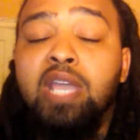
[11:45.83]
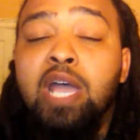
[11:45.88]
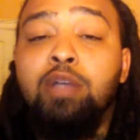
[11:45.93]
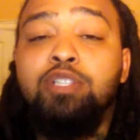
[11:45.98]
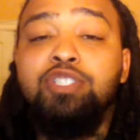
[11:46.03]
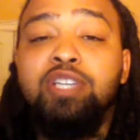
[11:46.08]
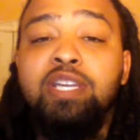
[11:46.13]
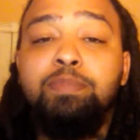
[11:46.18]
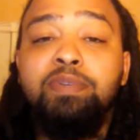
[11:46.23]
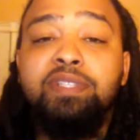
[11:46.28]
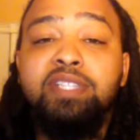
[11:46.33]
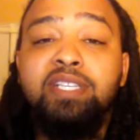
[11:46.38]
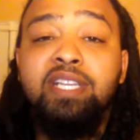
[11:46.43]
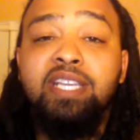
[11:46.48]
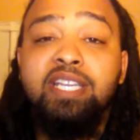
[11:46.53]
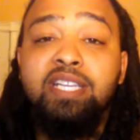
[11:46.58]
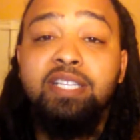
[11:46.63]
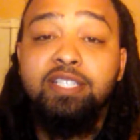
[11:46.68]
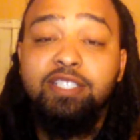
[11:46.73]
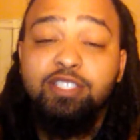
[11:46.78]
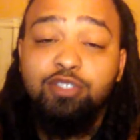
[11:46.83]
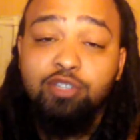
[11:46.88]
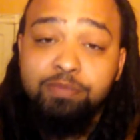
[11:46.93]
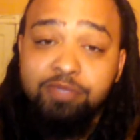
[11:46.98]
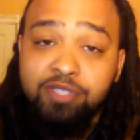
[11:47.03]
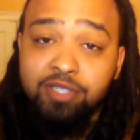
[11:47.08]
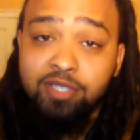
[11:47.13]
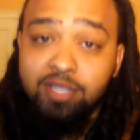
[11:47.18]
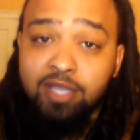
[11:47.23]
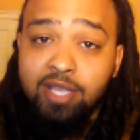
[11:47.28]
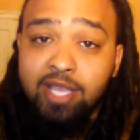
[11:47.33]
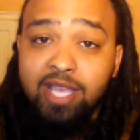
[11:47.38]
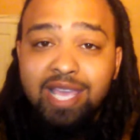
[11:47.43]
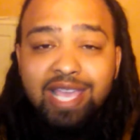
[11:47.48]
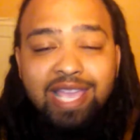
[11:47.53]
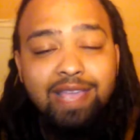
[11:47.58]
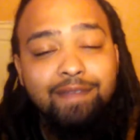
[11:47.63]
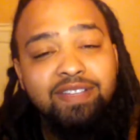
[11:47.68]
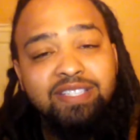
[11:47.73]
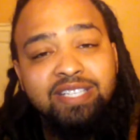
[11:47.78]
I'll try to put the link in the description.
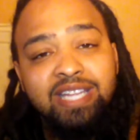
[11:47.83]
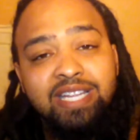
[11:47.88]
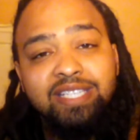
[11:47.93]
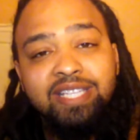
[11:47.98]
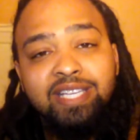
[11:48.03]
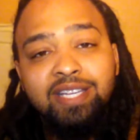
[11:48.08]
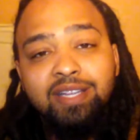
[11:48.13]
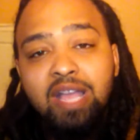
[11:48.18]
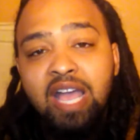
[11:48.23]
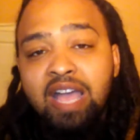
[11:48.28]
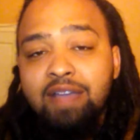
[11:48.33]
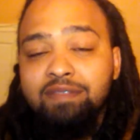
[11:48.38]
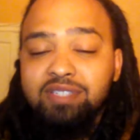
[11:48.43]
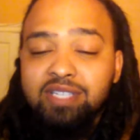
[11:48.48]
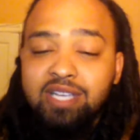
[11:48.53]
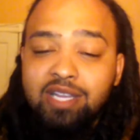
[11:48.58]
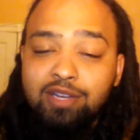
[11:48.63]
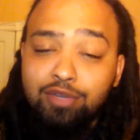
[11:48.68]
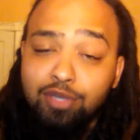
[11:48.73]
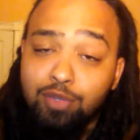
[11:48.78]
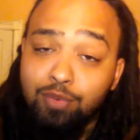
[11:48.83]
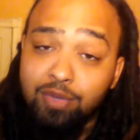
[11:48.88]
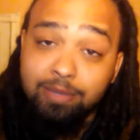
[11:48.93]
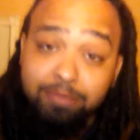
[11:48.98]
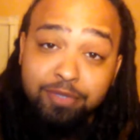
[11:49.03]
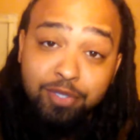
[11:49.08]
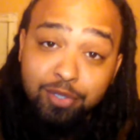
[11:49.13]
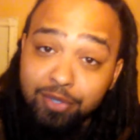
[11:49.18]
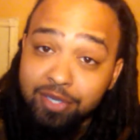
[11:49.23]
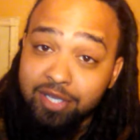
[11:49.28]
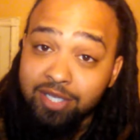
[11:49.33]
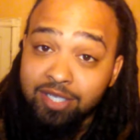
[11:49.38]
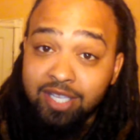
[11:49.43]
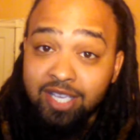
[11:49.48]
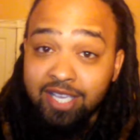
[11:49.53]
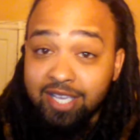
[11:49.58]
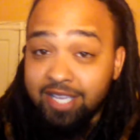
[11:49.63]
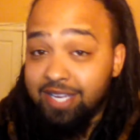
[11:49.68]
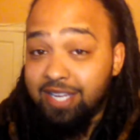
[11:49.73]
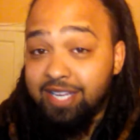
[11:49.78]
If it's not there, obviously I don't know what I'm doing
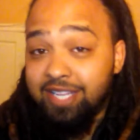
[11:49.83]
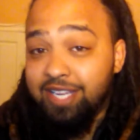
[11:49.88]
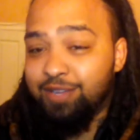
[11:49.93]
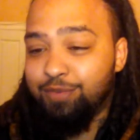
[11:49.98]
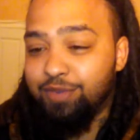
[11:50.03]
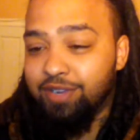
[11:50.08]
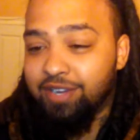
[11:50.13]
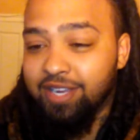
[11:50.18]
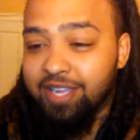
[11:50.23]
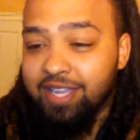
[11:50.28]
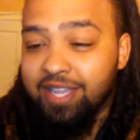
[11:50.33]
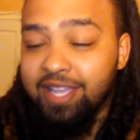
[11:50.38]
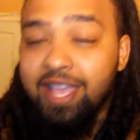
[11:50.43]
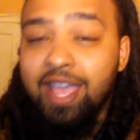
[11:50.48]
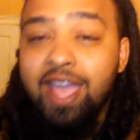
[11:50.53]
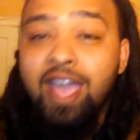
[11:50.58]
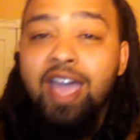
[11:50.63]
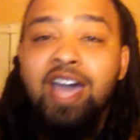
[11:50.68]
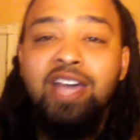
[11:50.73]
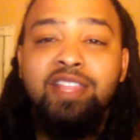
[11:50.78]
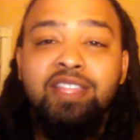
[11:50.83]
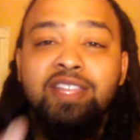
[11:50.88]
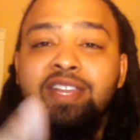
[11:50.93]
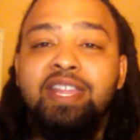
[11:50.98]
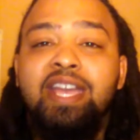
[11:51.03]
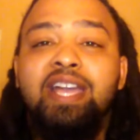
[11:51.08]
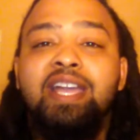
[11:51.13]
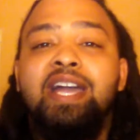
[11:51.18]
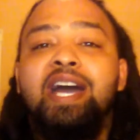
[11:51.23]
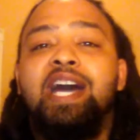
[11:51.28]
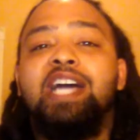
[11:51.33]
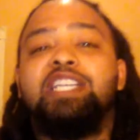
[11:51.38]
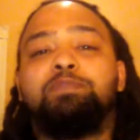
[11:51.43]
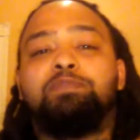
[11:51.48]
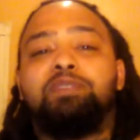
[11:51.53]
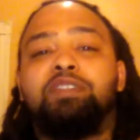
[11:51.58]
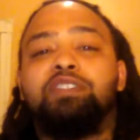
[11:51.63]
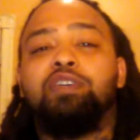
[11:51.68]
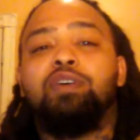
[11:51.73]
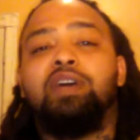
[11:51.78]
and it didn't work. Other than that, guys,
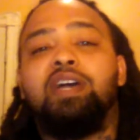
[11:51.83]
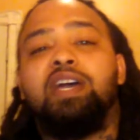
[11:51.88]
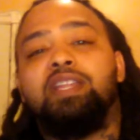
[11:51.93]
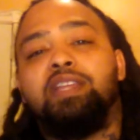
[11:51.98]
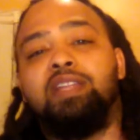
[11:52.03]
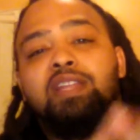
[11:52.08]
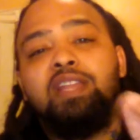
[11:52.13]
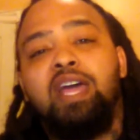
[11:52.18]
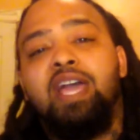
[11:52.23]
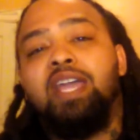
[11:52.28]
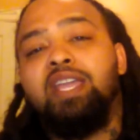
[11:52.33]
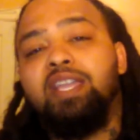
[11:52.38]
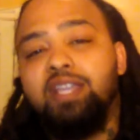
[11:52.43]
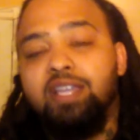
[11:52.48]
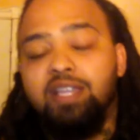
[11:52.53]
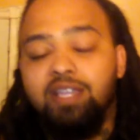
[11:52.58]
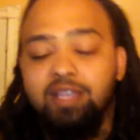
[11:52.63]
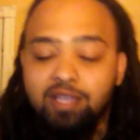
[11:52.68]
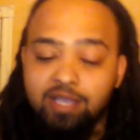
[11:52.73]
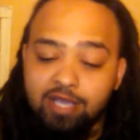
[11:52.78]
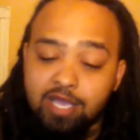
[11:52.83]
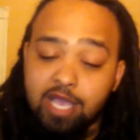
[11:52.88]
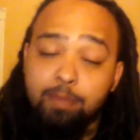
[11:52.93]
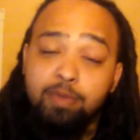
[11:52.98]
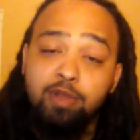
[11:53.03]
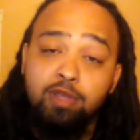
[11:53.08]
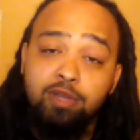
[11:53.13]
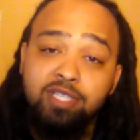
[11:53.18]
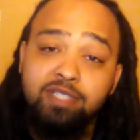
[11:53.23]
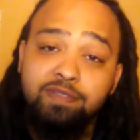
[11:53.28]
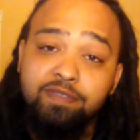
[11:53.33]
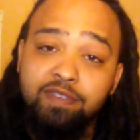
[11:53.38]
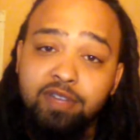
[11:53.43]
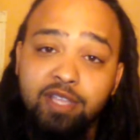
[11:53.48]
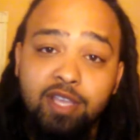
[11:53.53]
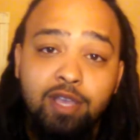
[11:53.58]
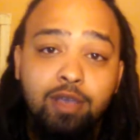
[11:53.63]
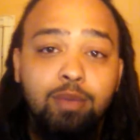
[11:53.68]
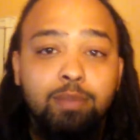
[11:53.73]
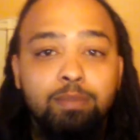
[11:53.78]
please go ahead and like, comment on this
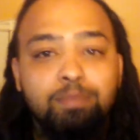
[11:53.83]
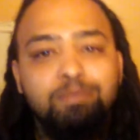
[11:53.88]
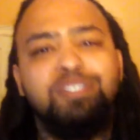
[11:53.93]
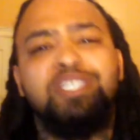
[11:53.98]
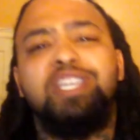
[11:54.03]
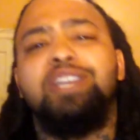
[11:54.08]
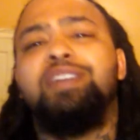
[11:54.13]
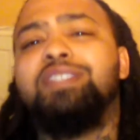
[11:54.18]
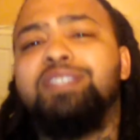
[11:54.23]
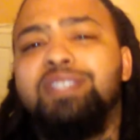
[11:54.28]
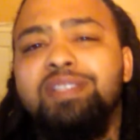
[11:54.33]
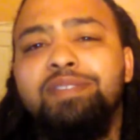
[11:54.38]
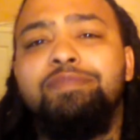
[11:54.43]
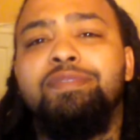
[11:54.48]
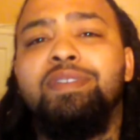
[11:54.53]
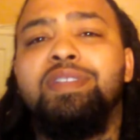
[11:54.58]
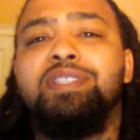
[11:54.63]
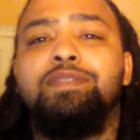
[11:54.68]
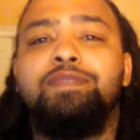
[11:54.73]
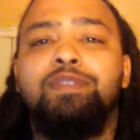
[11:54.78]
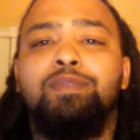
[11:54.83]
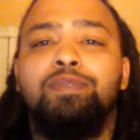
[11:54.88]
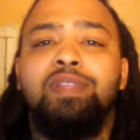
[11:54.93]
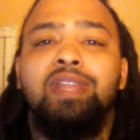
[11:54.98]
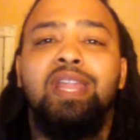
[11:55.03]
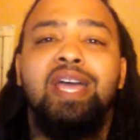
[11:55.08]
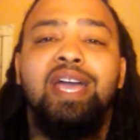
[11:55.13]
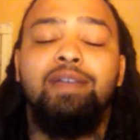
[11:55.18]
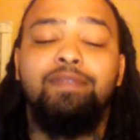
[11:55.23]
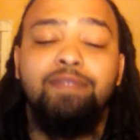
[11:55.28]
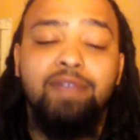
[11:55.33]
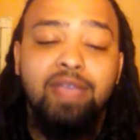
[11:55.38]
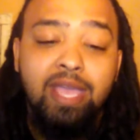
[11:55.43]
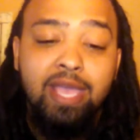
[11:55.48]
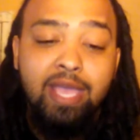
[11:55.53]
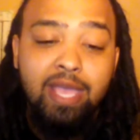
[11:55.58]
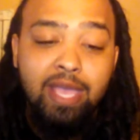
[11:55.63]
video, share it to your friends if you want to laugh.